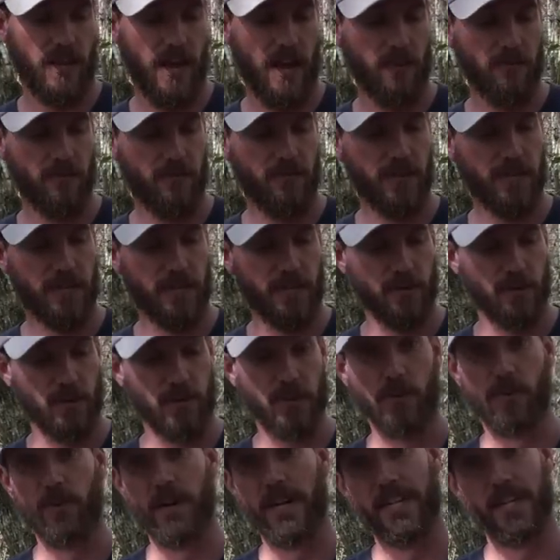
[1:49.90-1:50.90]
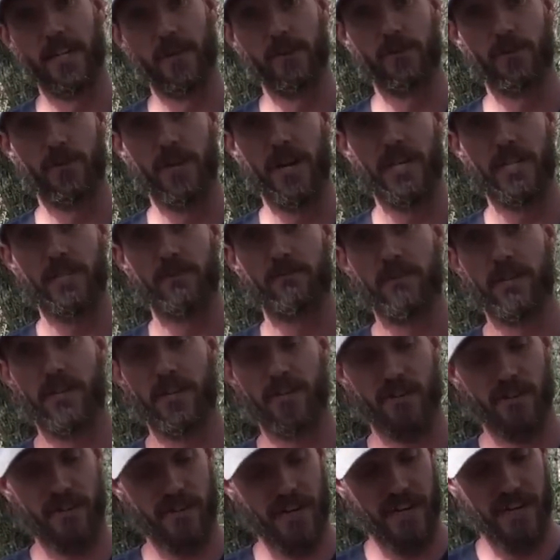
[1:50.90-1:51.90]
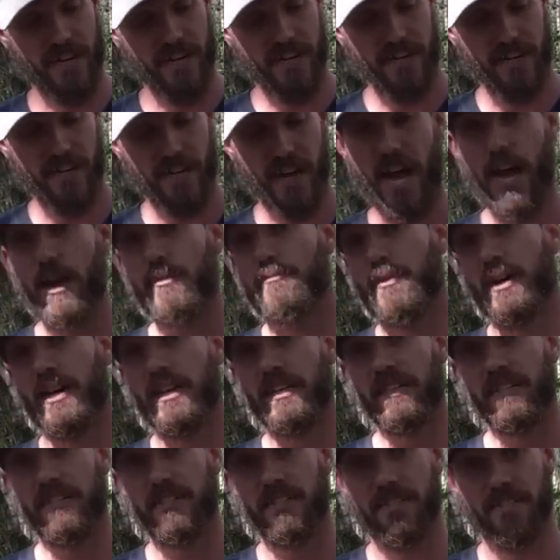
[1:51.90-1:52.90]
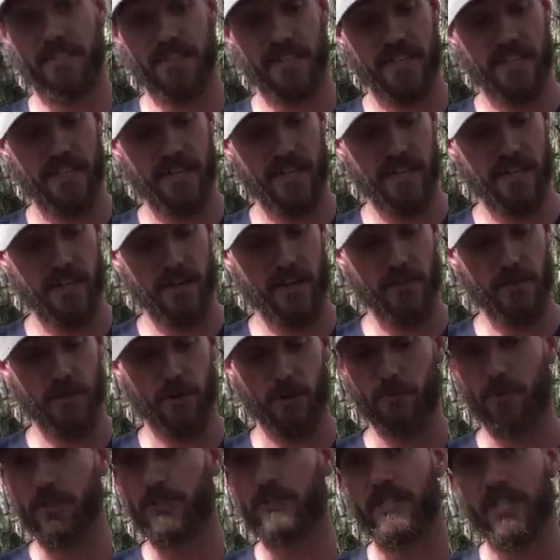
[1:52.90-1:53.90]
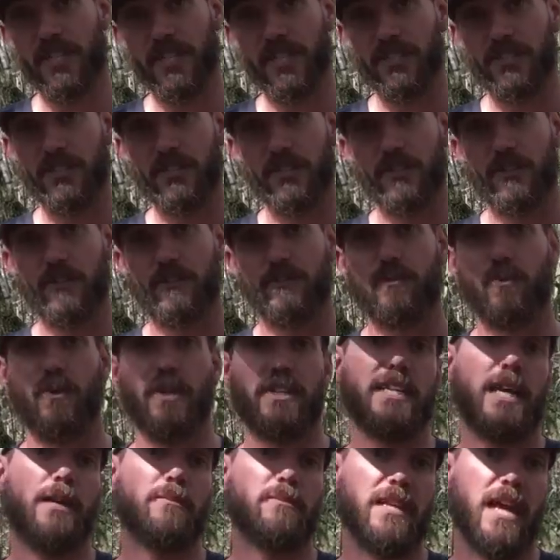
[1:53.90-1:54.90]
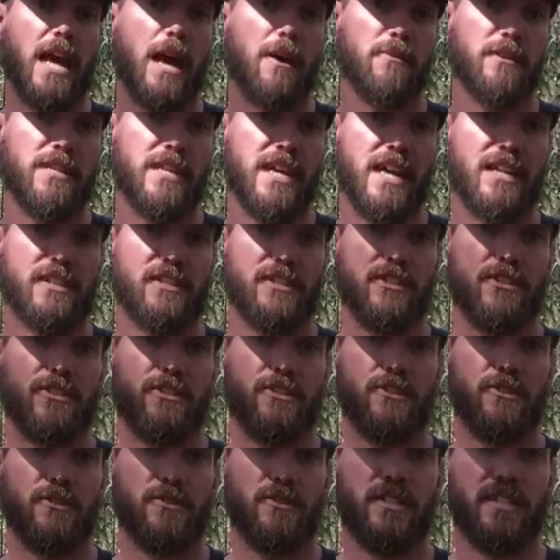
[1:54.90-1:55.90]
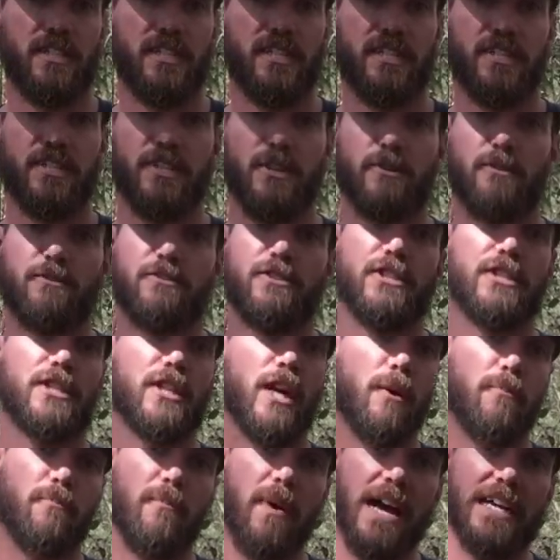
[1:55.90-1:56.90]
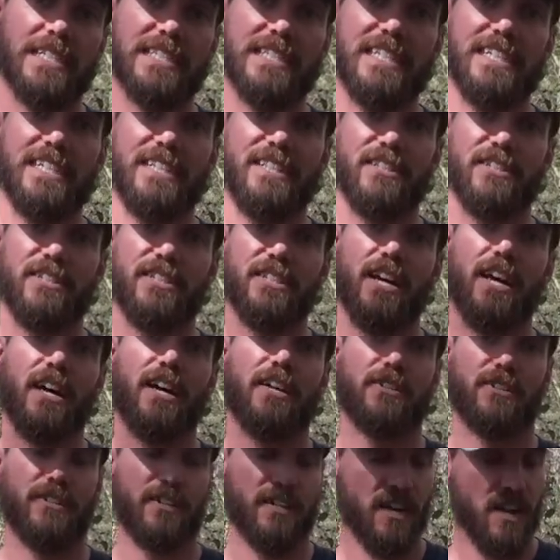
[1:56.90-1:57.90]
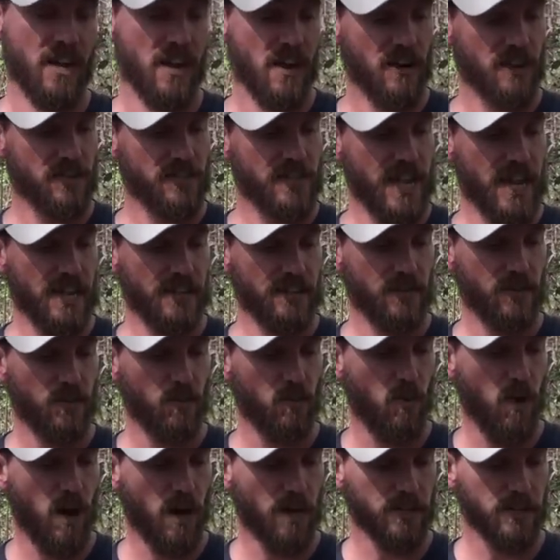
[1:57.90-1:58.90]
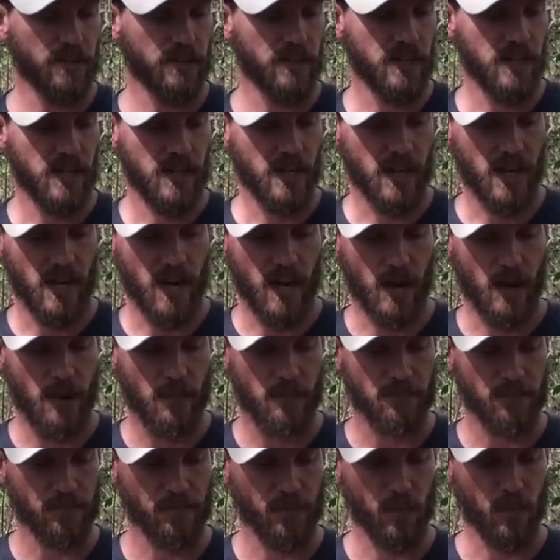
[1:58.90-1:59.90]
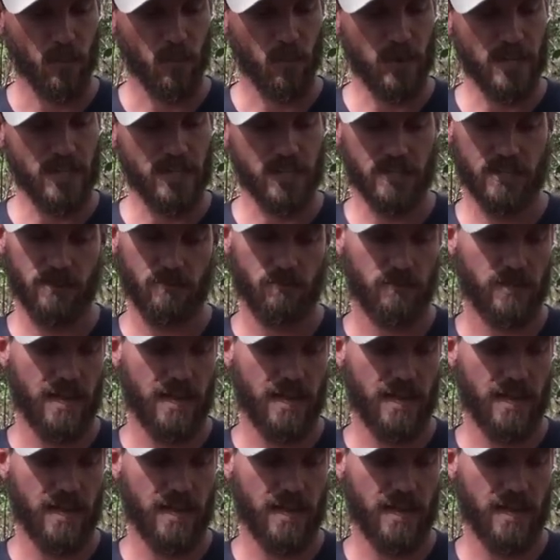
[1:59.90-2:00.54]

outfitted with a radio transmitter and an iButton to get a, a, thermal signature of what types of habitat she's using, you know, if she's up basking in the sun or, or down in the water. Um, we just